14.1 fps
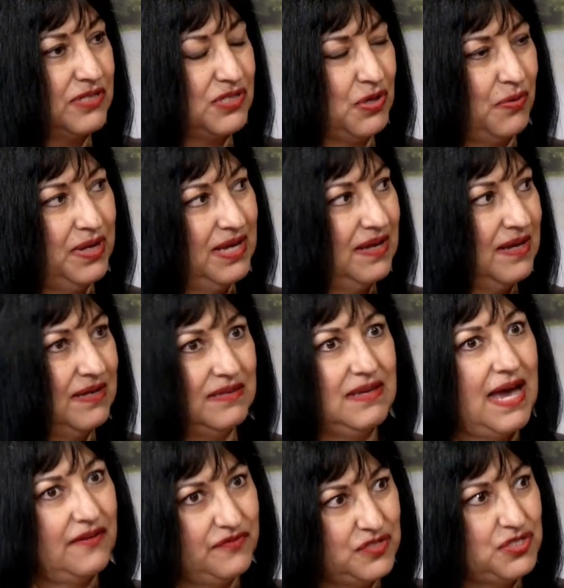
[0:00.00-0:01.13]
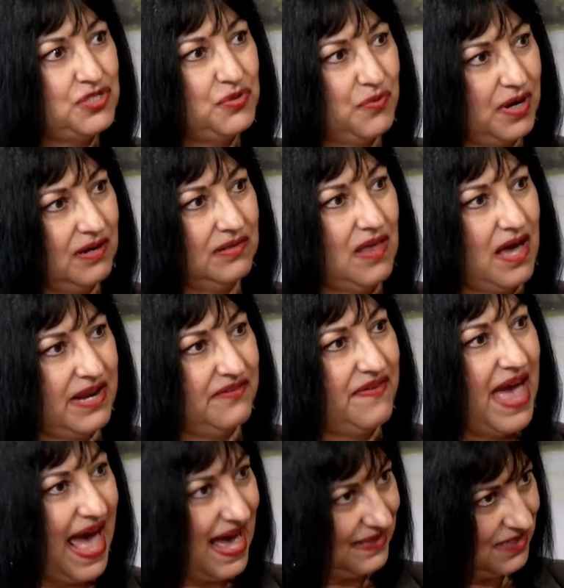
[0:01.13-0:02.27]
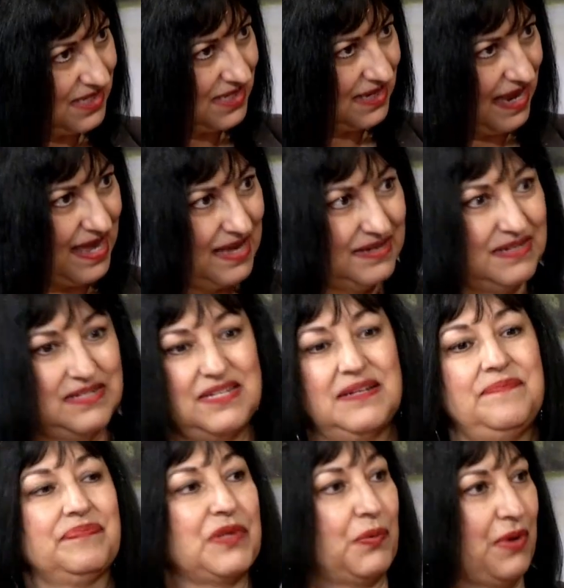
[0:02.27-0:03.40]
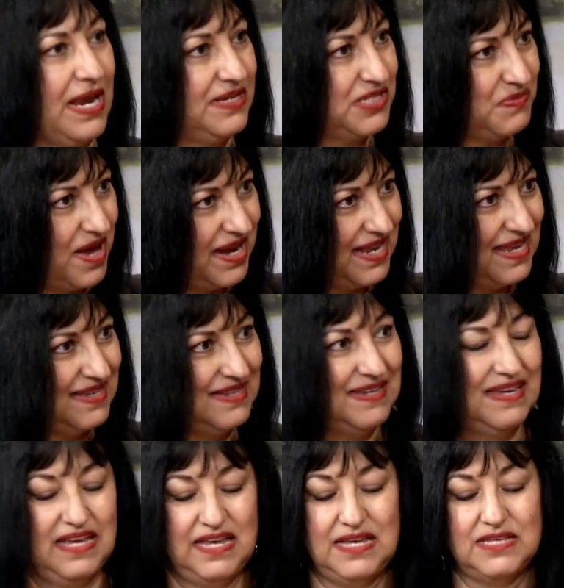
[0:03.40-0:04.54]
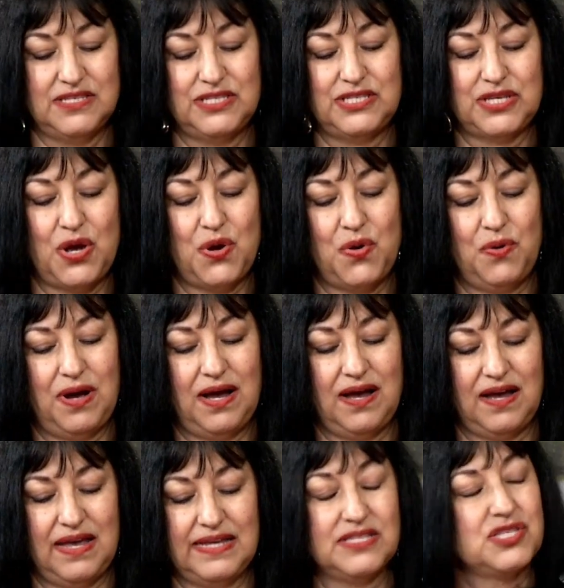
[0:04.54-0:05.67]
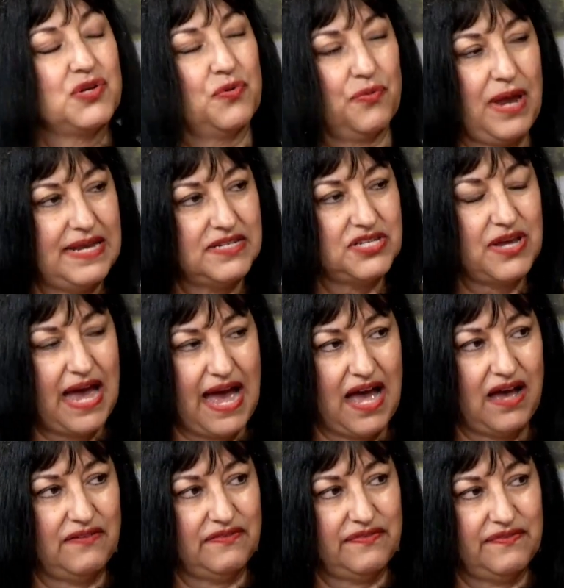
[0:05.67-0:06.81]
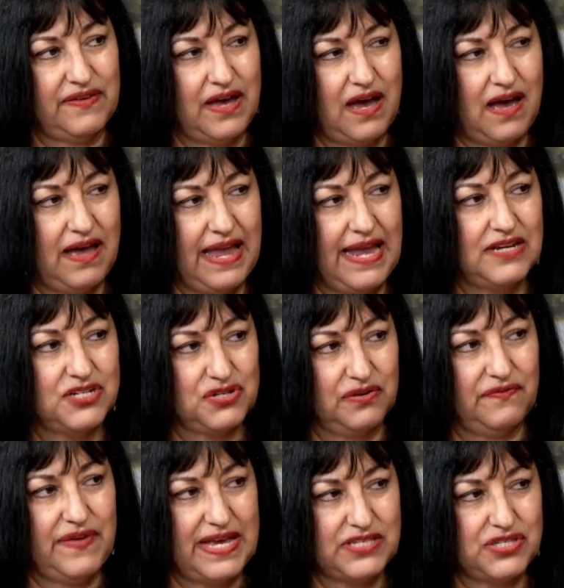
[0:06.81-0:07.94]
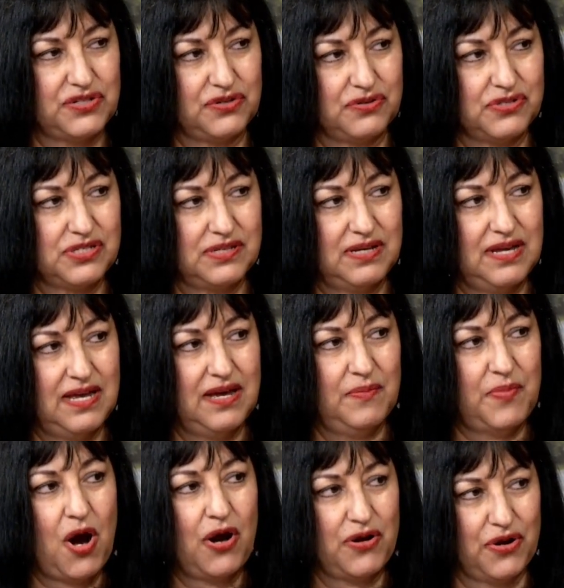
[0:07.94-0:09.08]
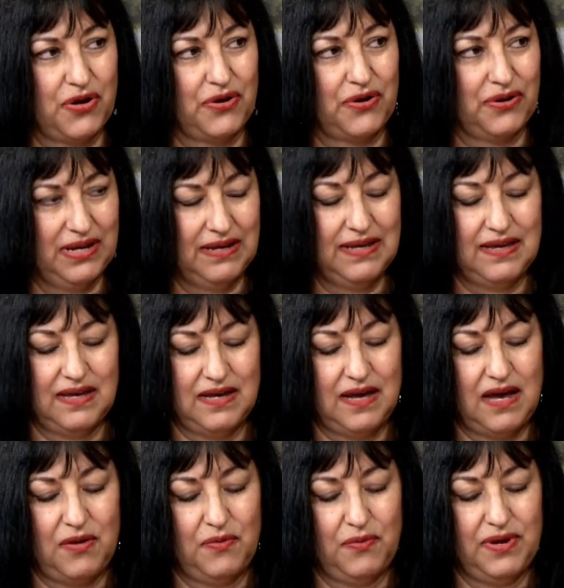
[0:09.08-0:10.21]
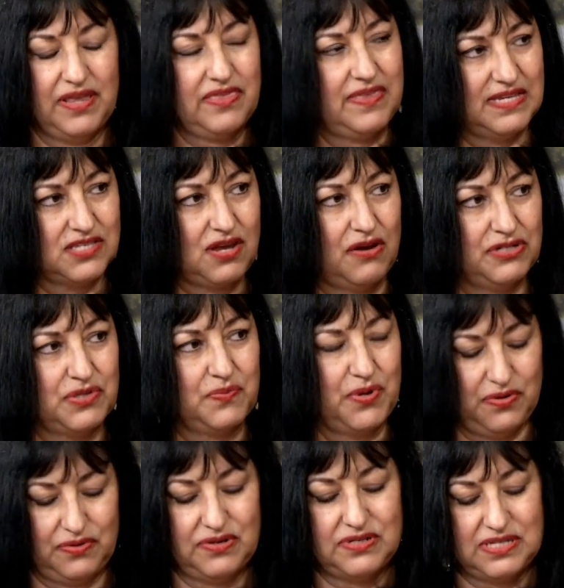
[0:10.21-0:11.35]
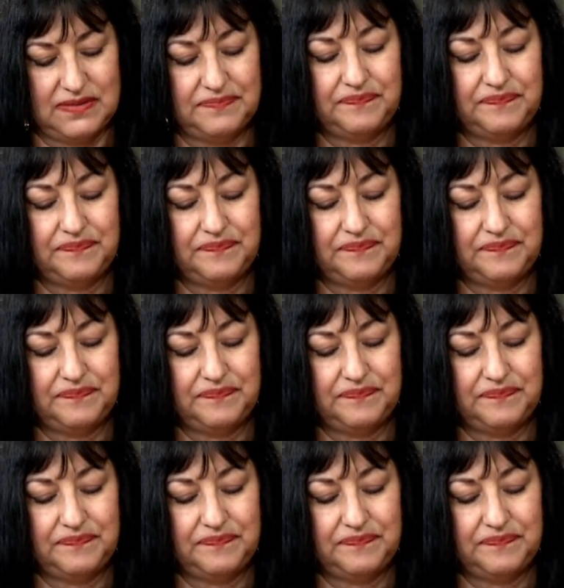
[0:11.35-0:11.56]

So you have to wear a lot of hats and raise money. So it's great to have angel investors partner with these entrepreneurs.